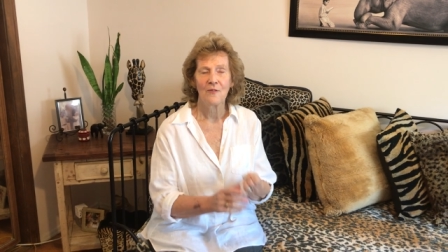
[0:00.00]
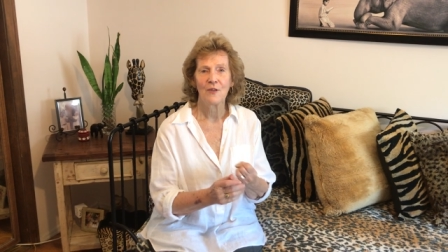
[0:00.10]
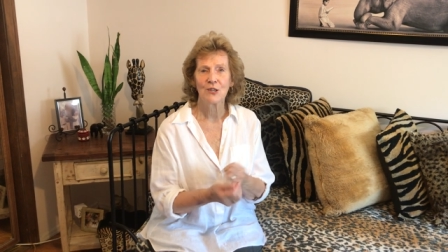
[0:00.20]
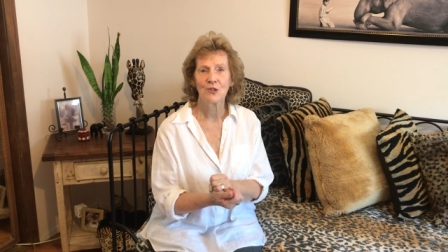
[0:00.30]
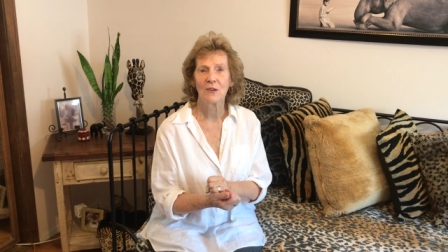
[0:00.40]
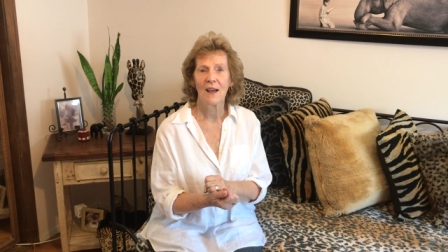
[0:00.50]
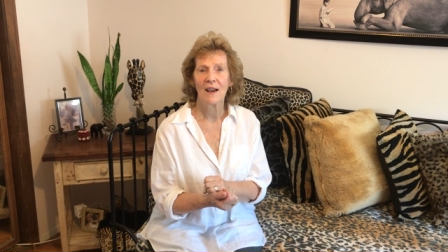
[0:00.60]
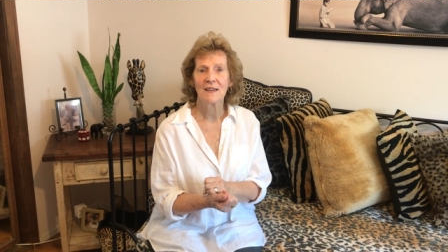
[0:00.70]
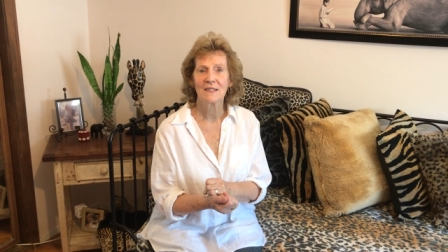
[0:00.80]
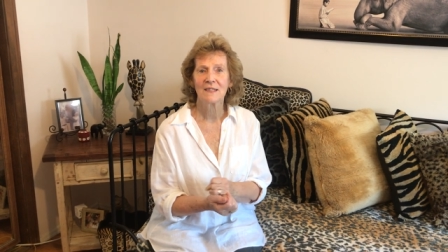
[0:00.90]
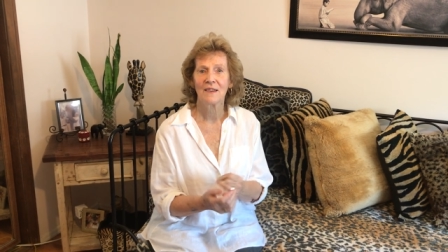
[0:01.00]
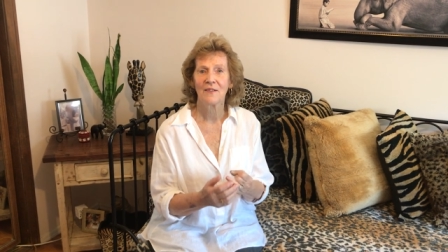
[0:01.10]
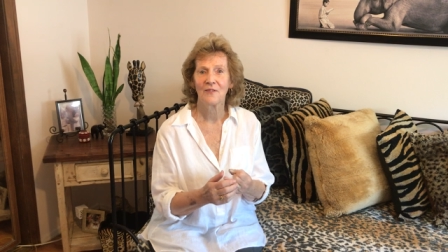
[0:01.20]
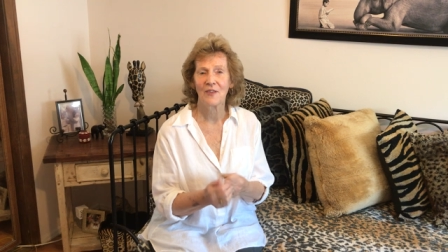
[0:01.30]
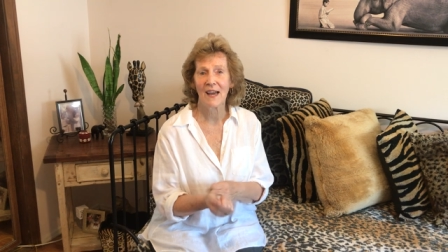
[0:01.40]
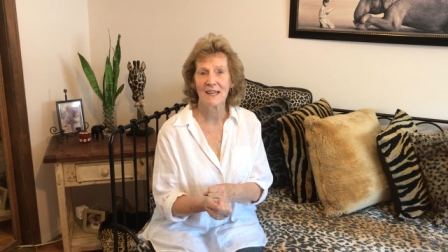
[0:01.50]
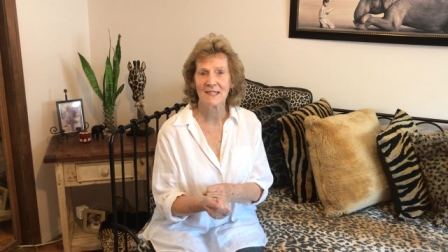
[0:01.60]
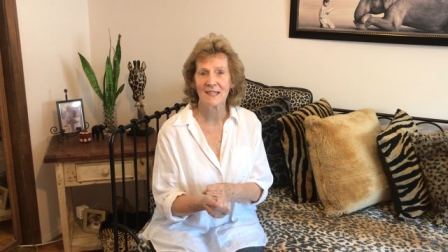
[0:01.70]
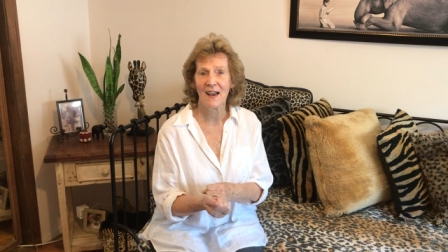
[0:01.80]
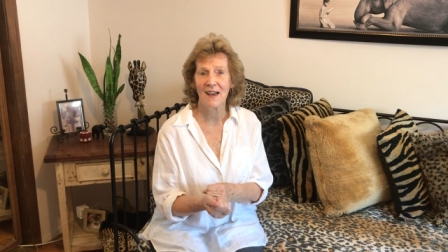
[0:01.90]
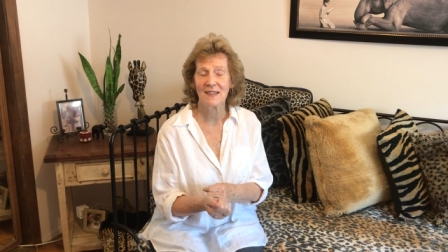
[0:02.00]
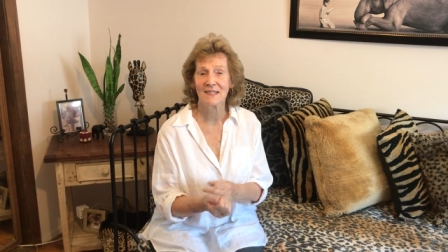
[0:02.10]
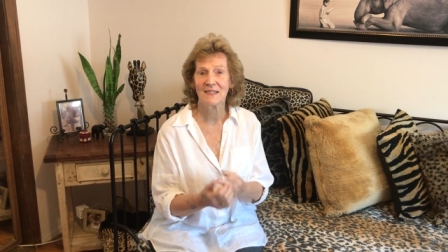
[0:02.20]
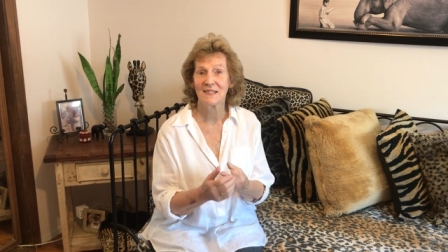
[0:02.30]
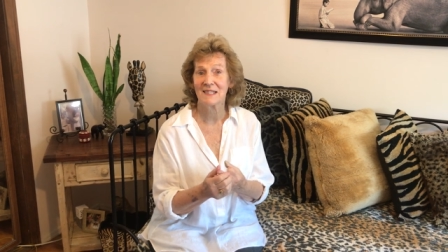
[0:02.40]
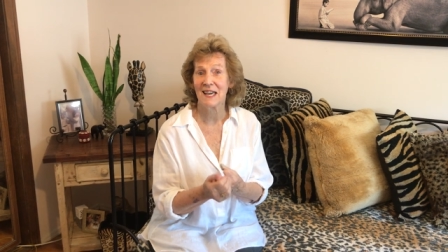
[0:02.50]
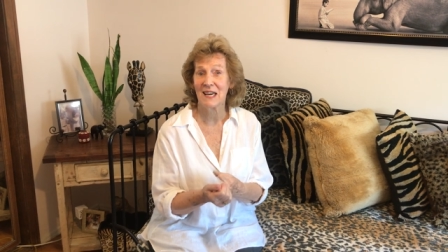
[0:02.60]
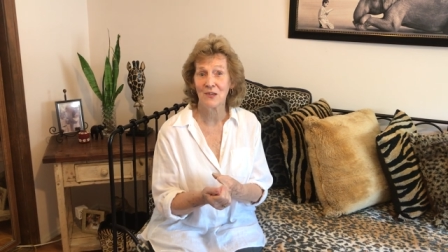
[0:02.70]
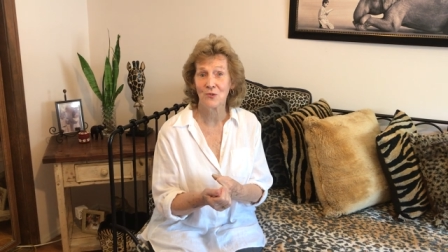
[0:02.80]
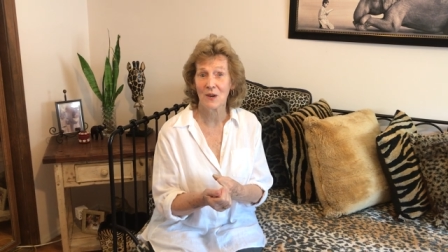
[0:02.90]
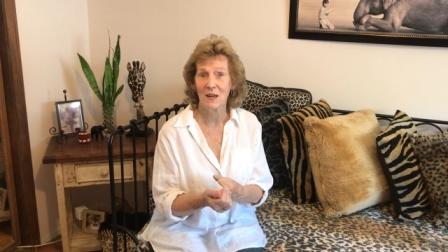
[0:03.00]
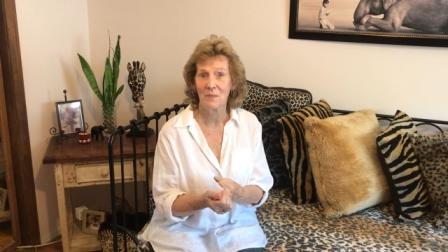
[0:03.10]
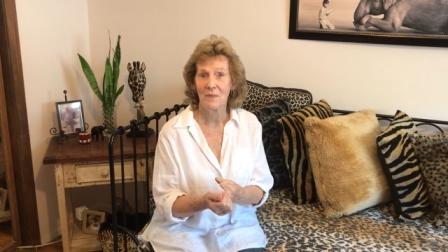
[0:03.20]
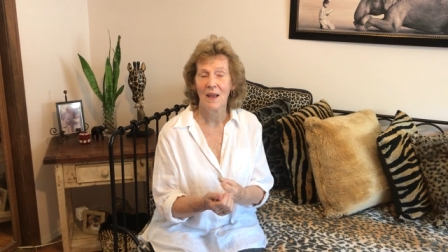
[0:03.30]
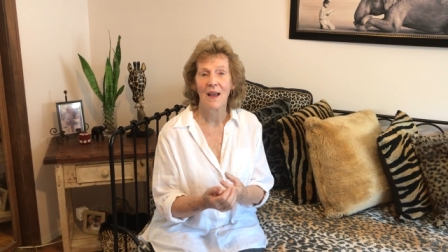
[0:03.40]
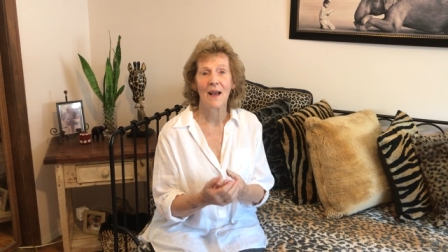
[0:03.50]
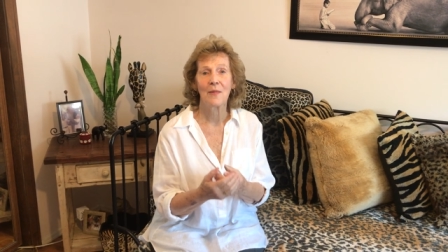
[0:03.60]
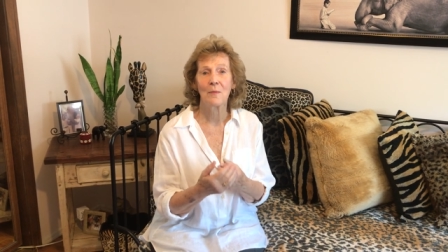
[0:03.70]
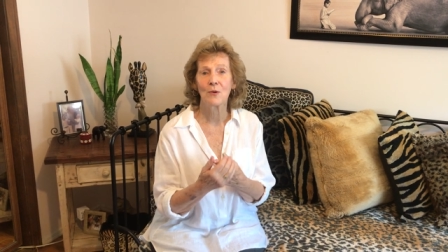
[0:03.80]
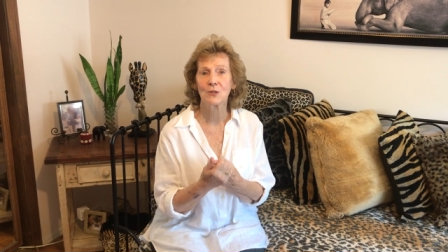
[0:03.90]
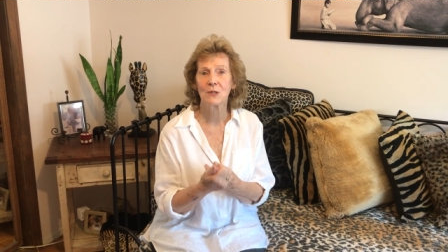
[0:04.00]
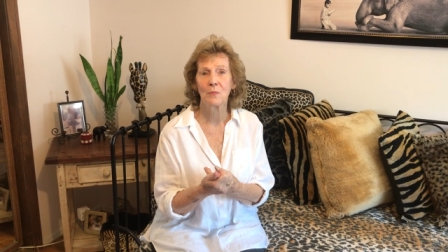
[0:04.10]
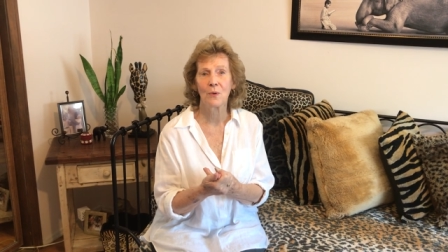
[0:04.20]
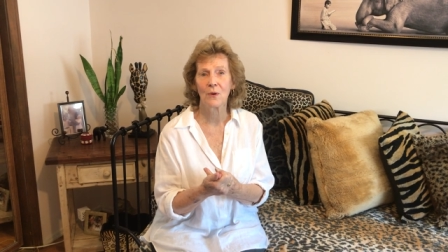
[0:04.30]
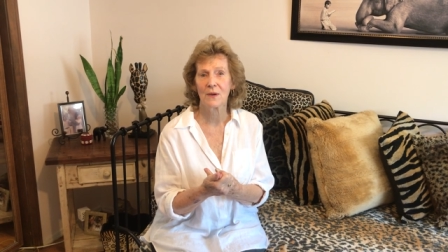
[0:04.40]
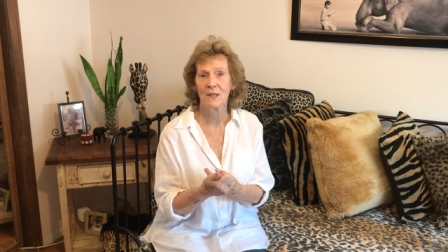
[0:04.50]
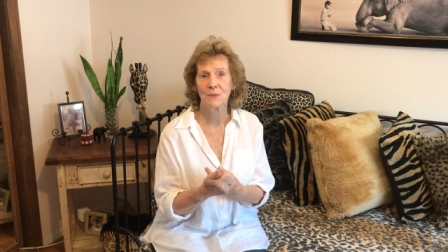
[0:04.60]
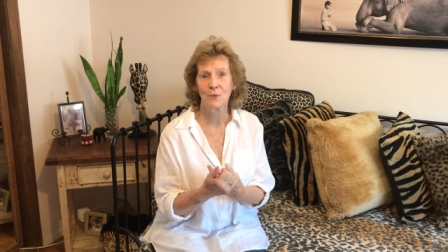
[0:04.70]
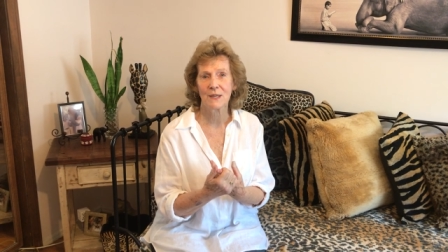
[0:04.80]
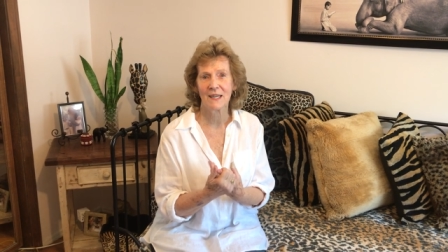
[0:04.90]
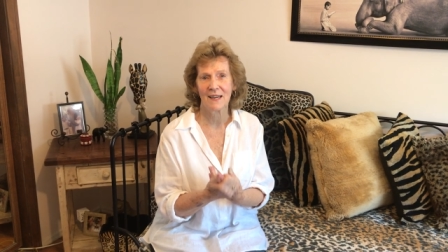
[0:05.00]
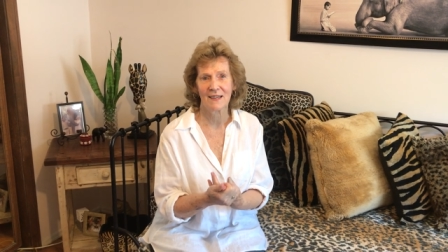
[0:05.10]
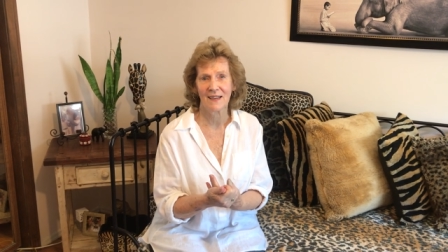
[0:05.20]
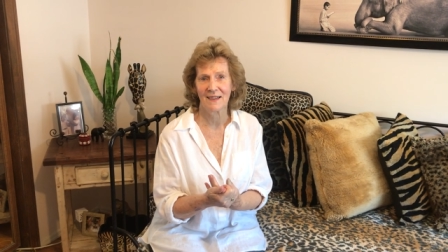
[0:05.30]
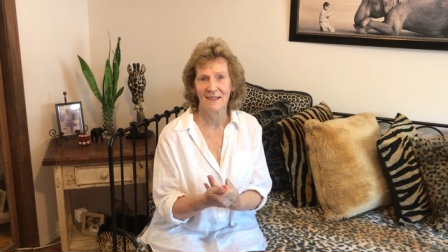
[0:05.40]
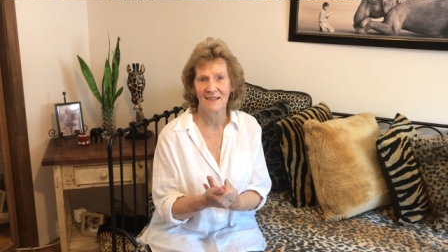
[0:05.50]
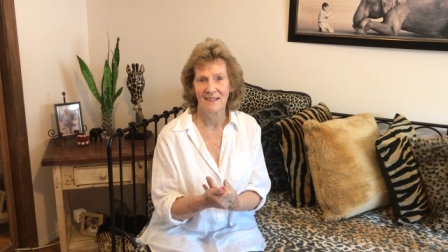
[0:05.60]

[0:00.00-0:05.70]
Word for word: Visualize, fantasize, daydream, and the most important is pretending.